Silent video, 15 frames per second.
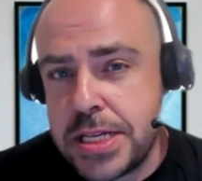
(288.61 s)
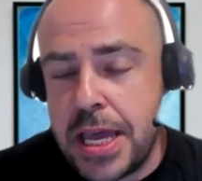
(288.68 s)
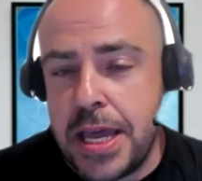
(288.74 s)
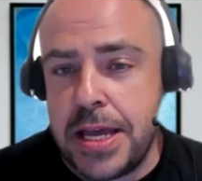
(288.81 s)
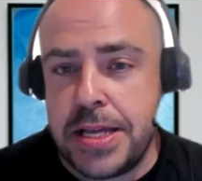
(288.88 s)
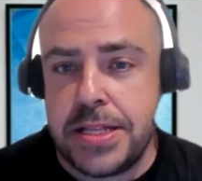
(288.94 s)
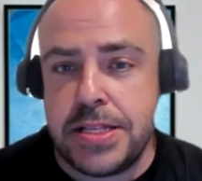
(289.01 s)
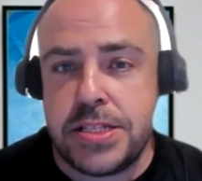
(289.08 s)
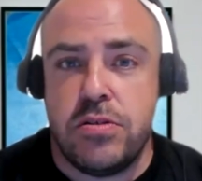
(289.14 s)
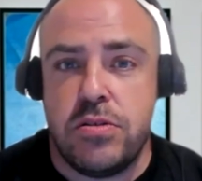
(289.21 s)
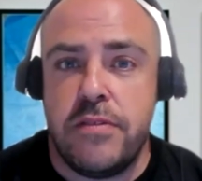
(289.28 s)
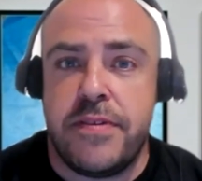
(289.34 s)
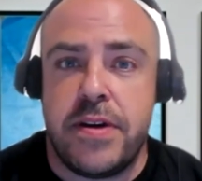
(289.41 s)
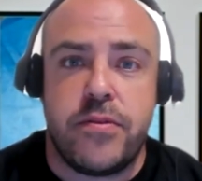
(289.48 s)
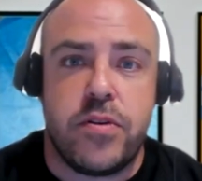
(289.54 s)
And so
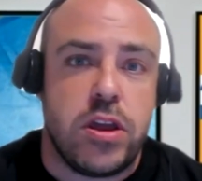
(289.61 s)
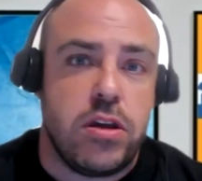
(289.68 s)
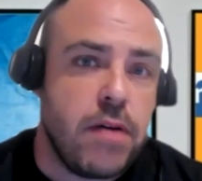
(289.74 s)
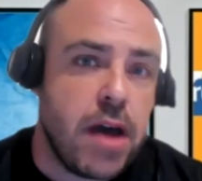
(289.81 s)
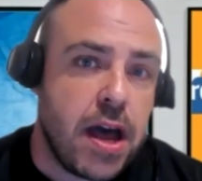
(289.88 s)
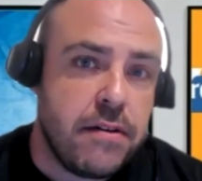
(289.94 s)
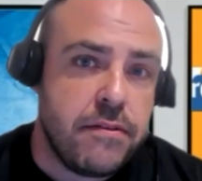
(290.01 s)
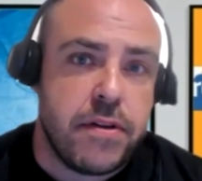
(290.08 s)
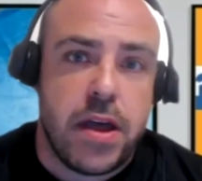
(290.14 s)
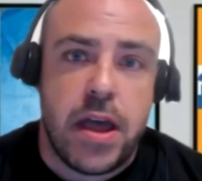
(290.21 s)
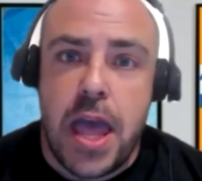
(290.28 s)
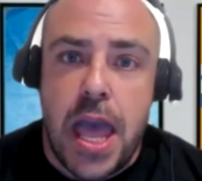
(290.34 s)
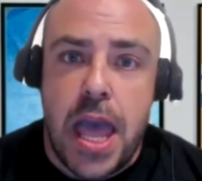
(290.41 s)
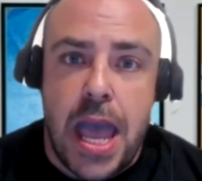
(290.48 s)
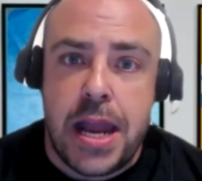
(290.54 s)
if ever you have
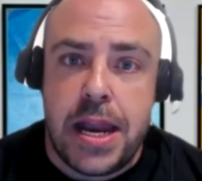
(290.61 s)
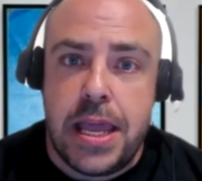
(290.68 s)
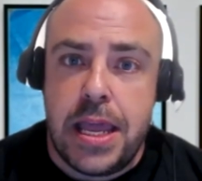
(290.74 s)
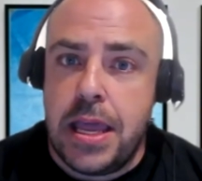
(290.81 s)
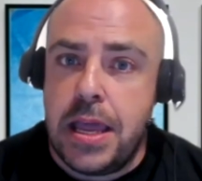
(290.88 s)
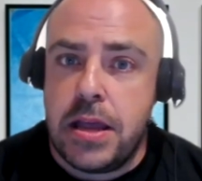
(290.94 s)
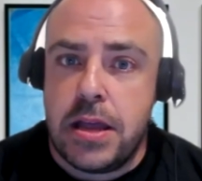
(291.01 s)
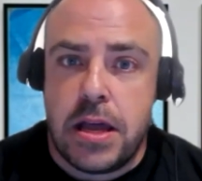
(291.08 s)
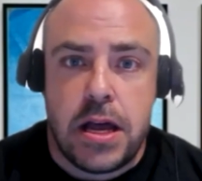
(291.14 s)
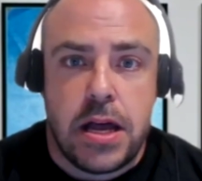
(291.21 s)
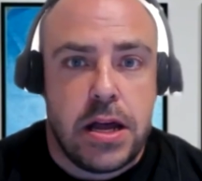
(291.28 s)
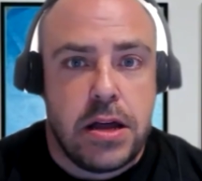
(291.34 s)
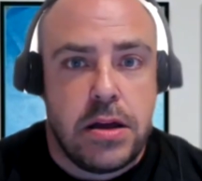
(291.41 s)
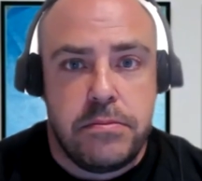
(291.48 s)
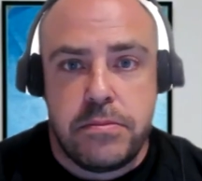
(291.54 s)
any,
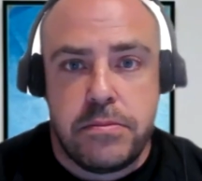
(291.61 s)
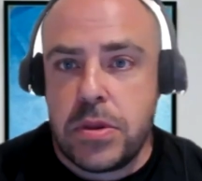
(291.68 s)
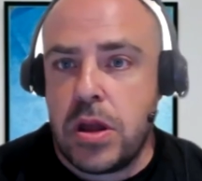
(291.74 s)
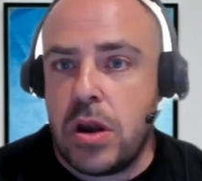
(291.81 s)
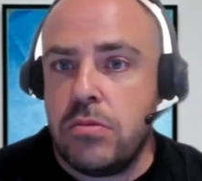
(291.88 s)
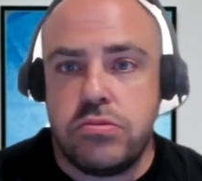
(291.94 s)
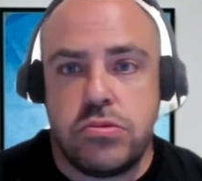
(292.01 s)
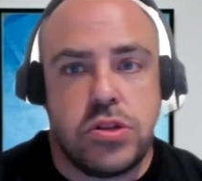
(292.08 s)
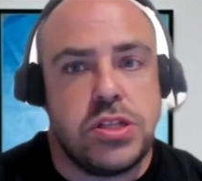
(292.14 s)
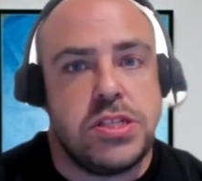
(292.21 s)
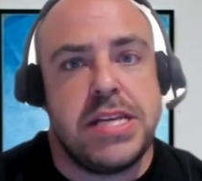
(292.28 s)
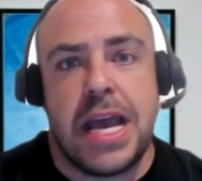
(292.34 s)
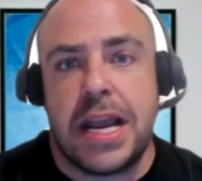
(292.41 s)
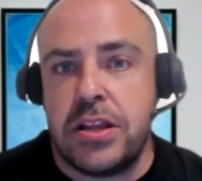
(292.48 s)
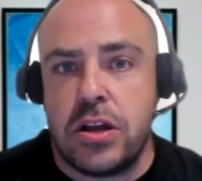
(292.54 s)
um, you know,
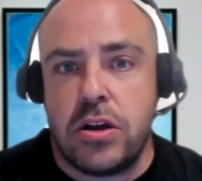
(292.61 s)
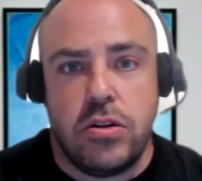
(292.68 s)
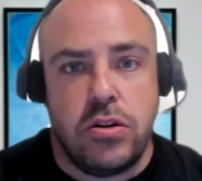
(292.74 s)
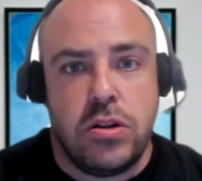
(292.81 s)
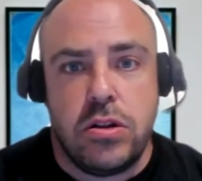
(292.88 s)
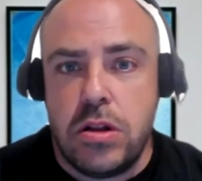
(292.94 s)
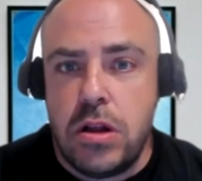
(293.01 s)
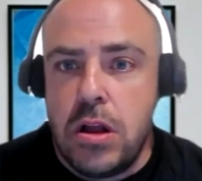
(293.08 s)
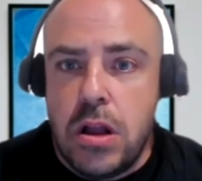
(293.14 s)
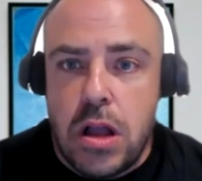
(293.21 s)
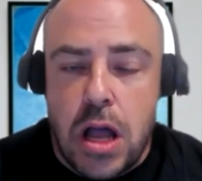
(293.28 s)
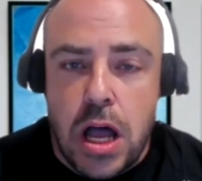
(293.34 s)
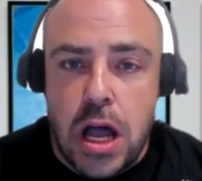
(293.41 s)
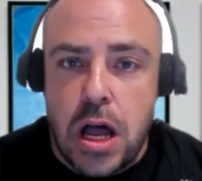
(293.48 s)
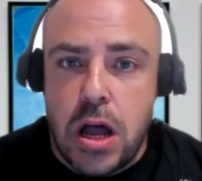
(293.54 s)
technical
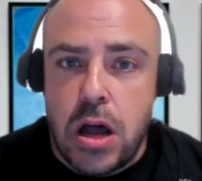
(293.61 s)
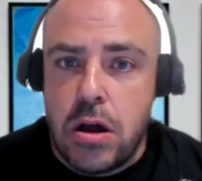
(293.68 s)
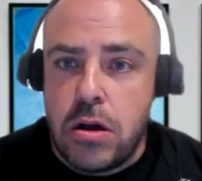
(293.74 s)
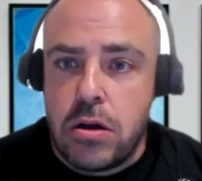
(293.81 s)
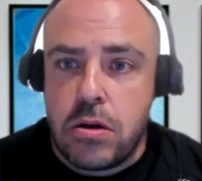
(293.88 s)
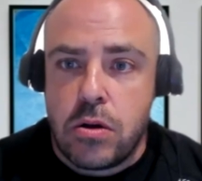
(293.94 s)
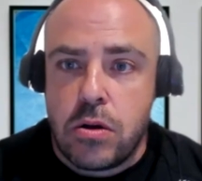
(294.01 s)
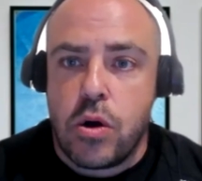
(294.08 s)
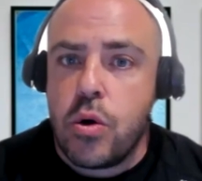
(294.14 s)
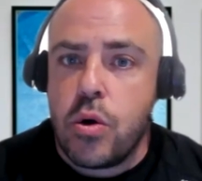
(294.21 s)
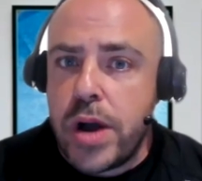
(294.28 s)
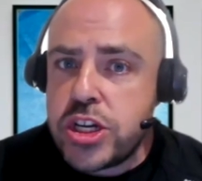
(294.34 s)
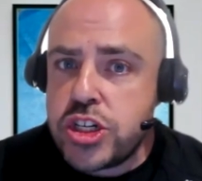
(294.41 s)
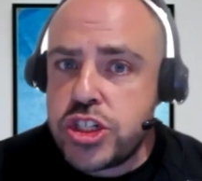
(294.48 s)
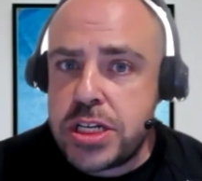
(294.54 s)
uh,
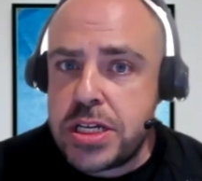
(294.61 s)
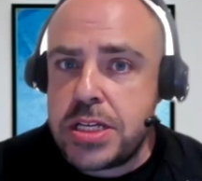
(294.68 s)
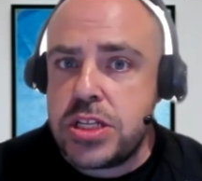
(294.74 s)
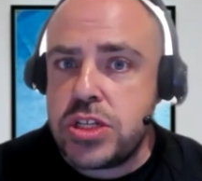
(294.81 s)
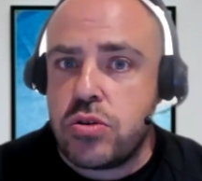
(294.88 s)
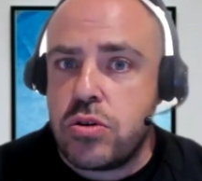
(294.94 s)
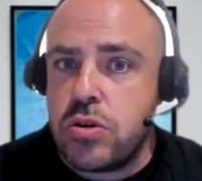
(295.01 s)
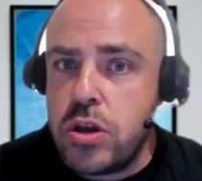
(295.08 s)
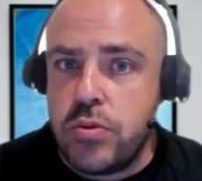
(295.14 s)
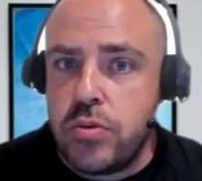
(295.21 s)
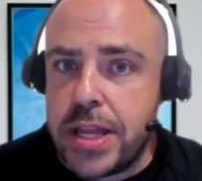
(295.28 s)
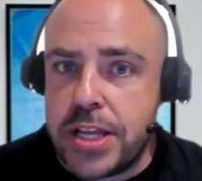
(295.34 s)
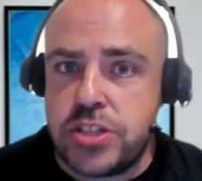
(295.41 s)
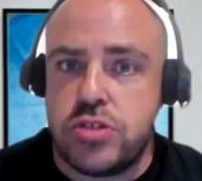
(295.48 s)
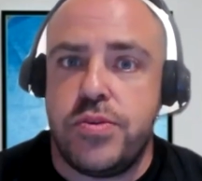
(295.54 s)
questions or you would
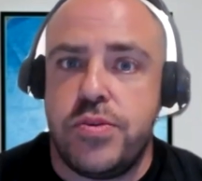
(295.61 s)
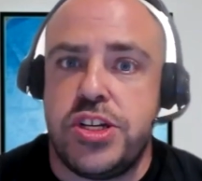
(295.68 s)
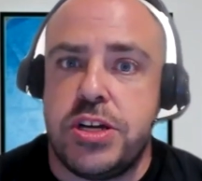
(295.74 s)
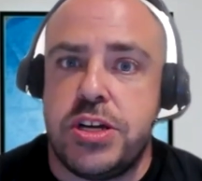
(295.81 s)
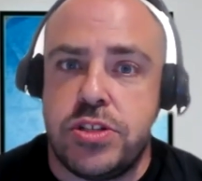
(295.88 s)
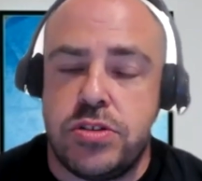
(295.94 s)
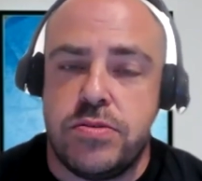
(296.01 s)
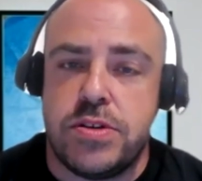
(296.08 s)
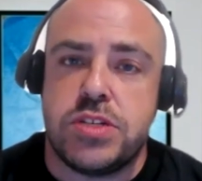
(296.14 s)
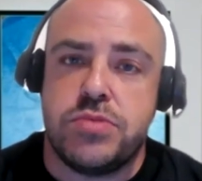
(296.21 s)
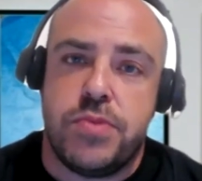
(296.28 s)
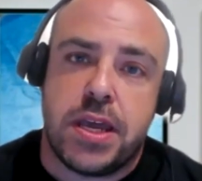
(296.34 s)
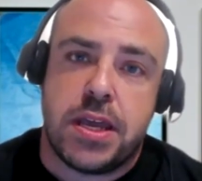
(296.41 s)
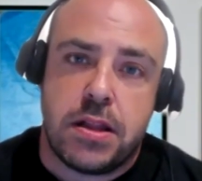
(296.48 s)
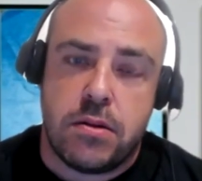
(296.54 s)
like to reach out to us, we
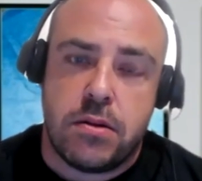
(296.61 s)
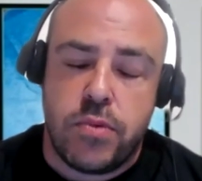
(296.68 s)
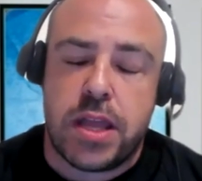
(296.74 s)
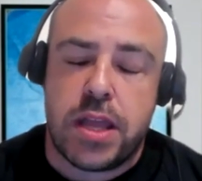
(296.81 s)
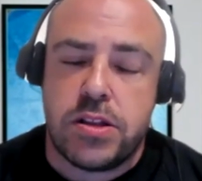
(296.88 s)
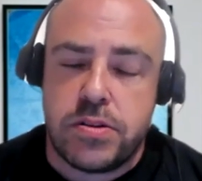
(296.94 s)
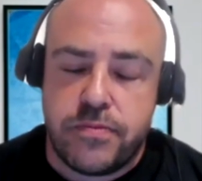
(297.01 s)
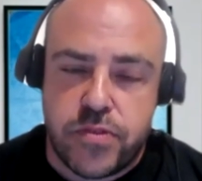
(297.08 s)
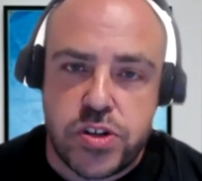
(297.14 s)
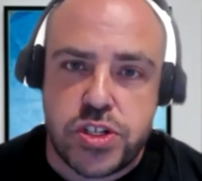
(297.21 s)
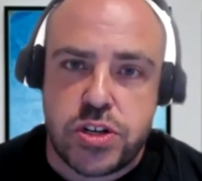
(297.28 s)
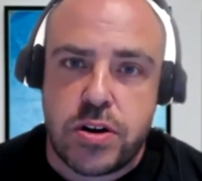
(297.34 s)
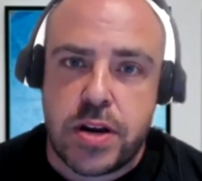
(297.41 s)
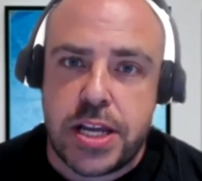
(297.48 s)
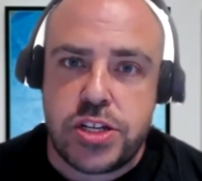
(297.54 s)
can we can for
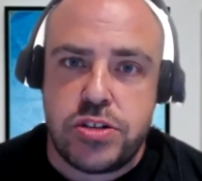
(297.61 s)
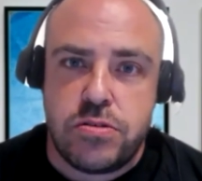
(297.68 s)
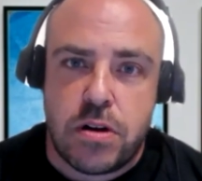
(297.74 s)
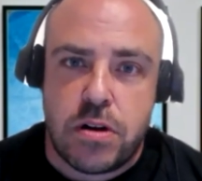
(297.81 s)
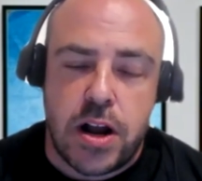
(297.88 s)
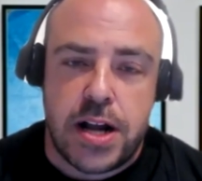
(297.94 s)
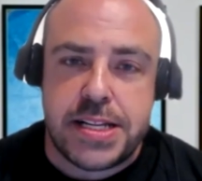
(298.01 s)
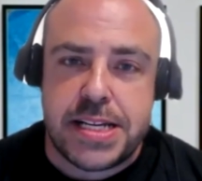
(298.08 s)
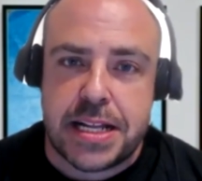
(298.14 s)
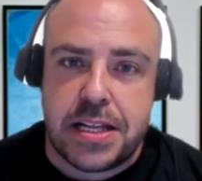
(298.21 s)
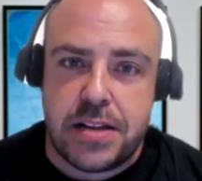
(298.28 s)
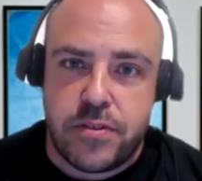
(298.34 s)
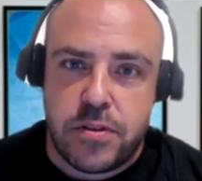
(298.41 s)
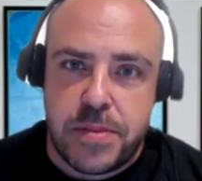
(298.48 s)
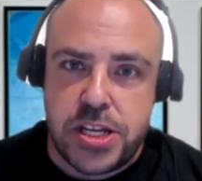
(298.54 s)
sure get you our contact
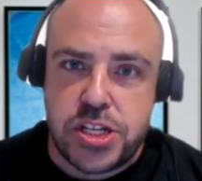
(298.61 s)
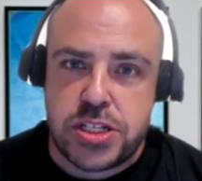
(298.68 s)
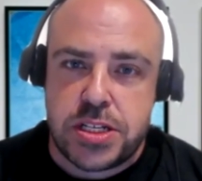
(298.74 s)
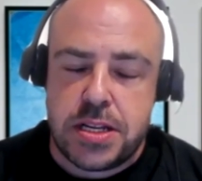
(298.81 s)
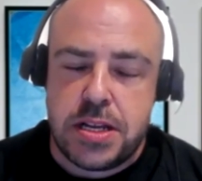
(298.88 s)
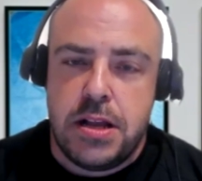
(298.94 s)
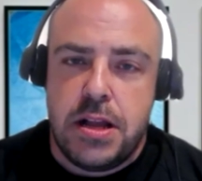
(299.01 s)
information